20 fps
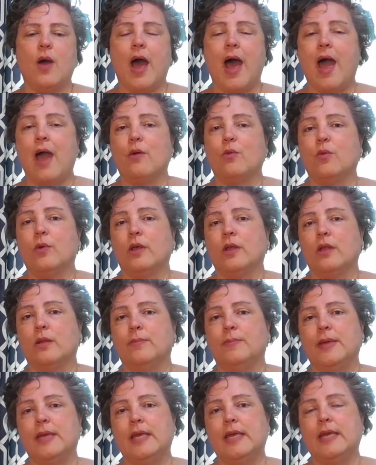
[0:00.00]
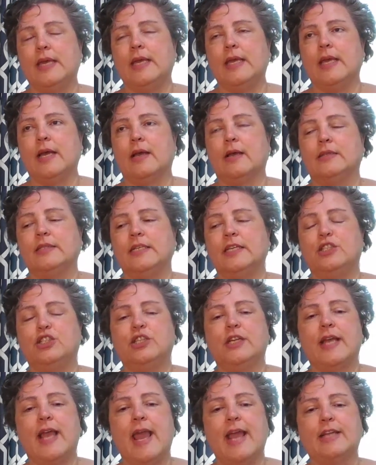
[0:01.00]
I will be
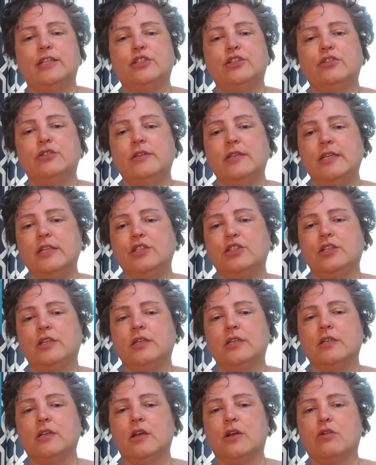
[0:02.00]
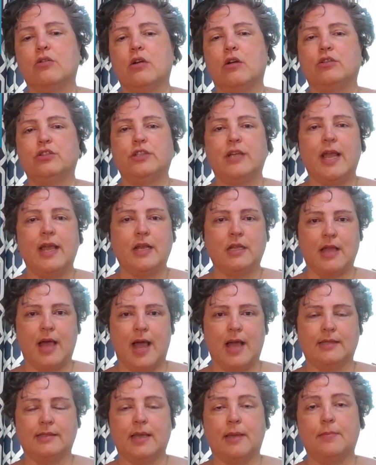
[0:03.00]
teaching a Tunisian crochet
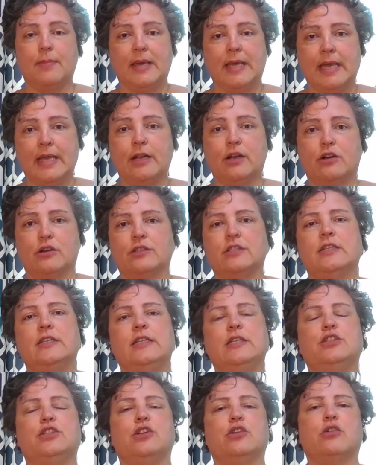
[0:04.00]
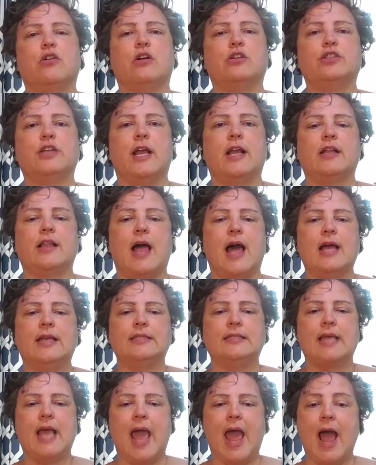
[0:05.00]
class, a beginner Tunisian crochet
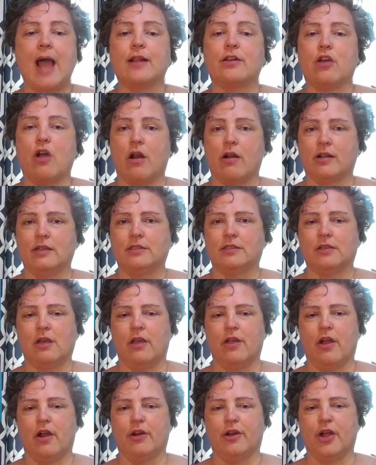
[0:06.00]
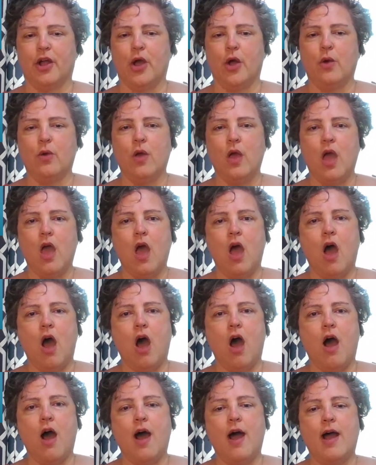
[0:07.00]
class at Arkansas Yarn Co.
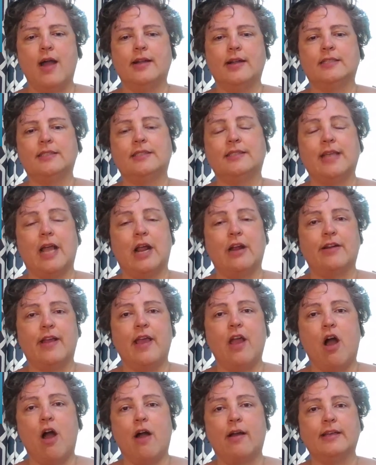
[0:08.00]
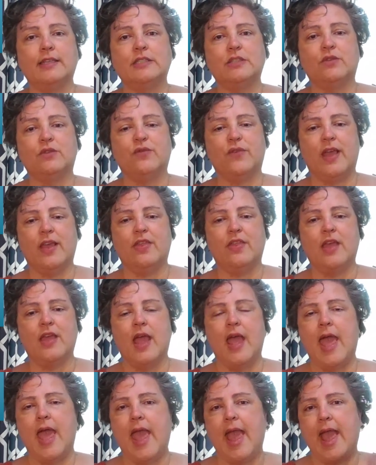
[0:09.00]
on Saturday, August 5th,
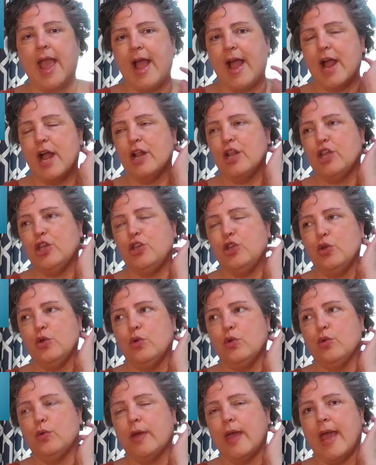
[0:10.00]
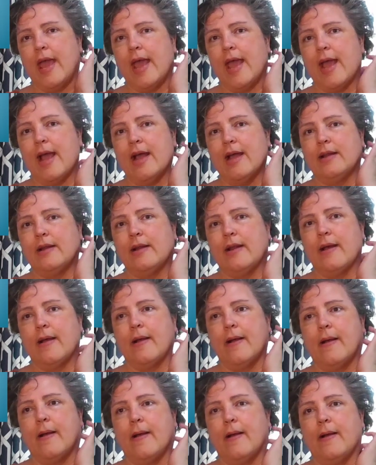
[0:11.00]
and you can
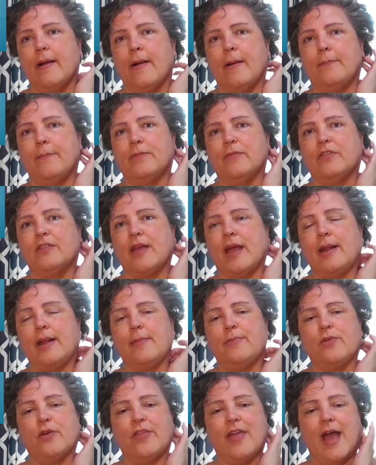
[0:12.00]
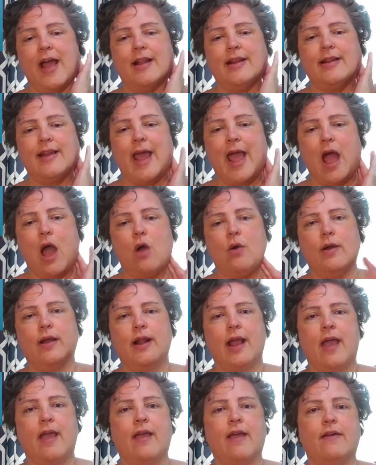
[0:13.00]
um, sign up for that now,
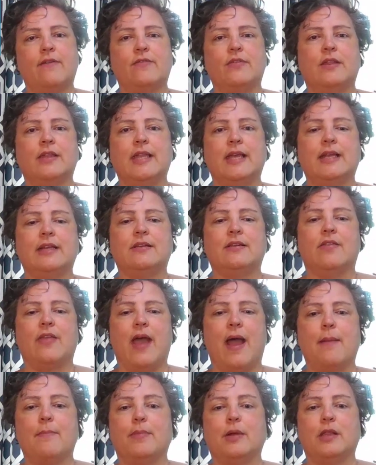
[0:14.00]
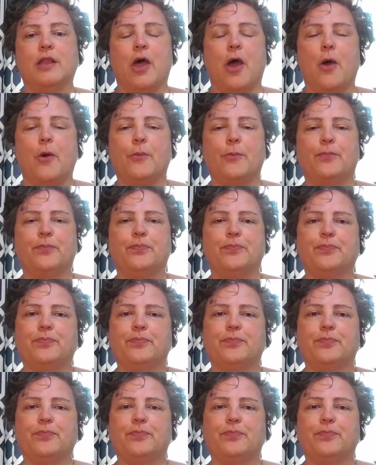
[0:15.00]
and I have linked that below.